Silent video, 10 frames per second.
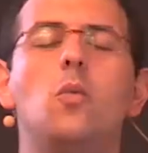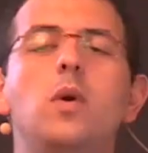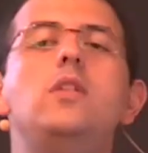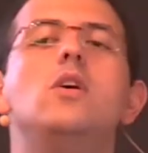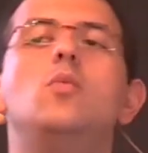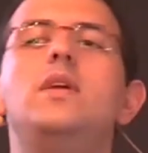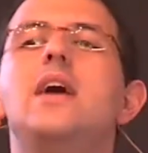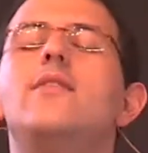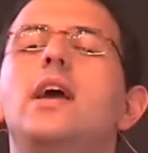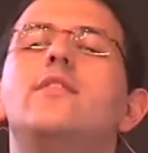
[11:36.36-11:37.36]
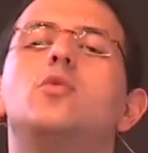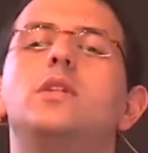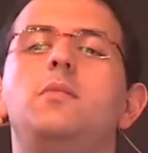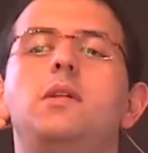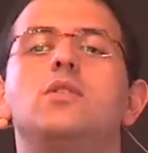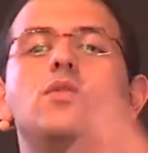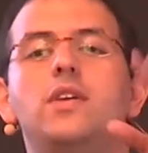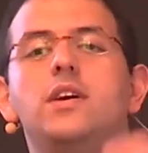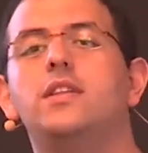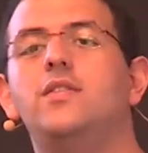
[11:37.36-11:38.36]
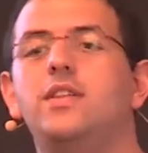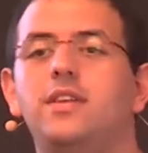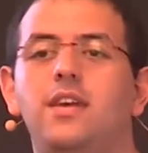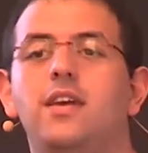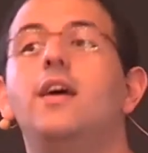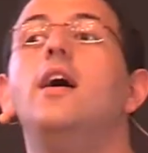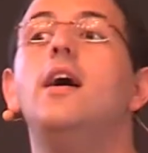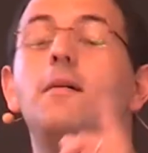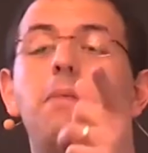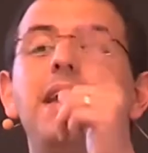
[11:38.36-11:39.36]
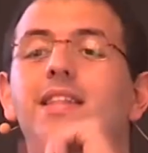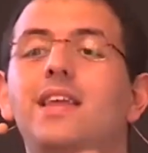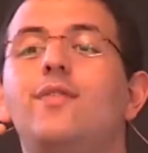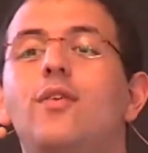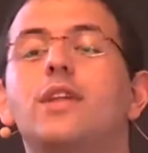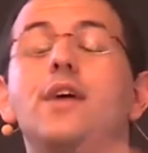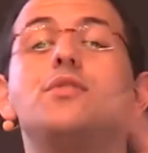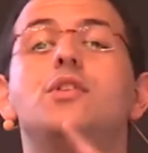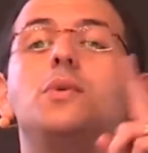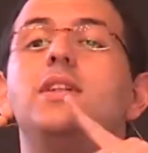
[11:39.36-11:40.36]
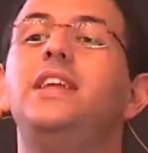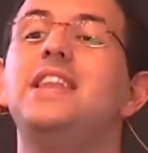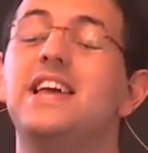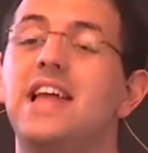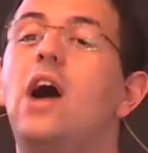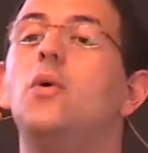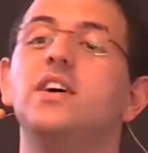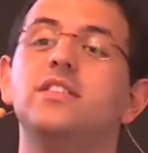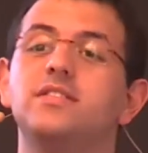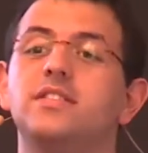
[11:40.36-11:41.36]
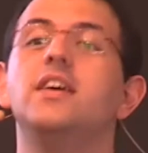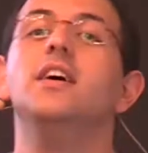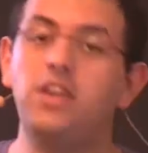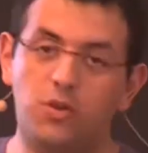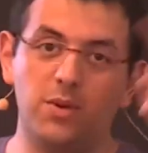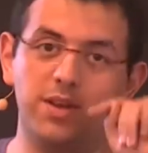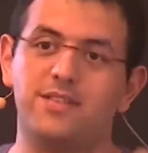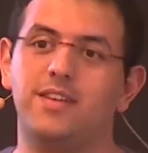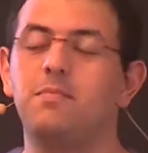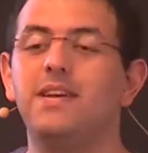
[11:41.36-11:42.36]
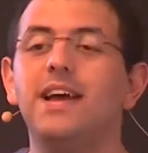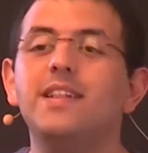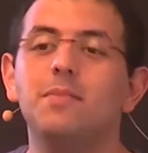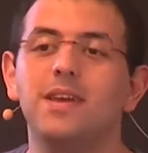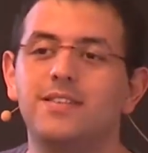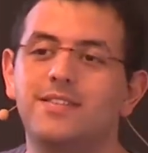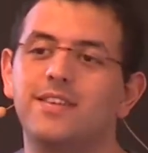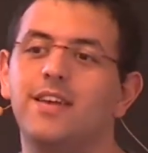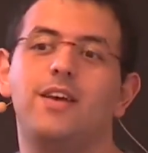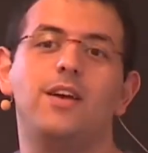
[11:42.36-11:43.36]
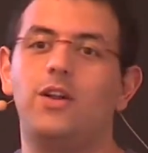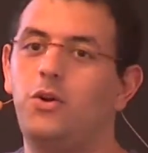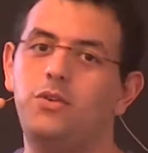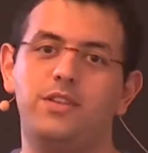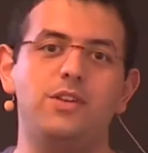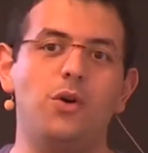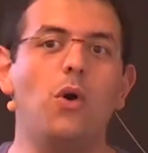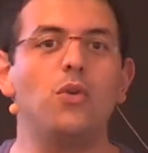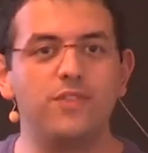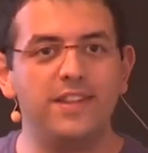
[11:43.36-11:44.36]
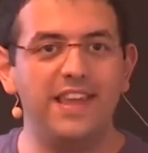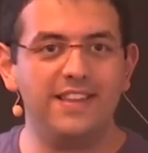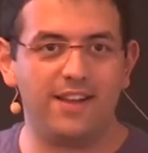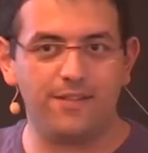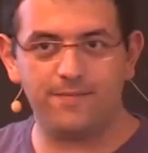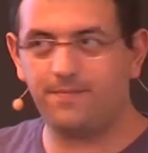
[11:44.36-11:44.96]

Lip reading: We never have 20 minutes of inactivity. By default, every 29 hours, it will reset my database, losing all of the data.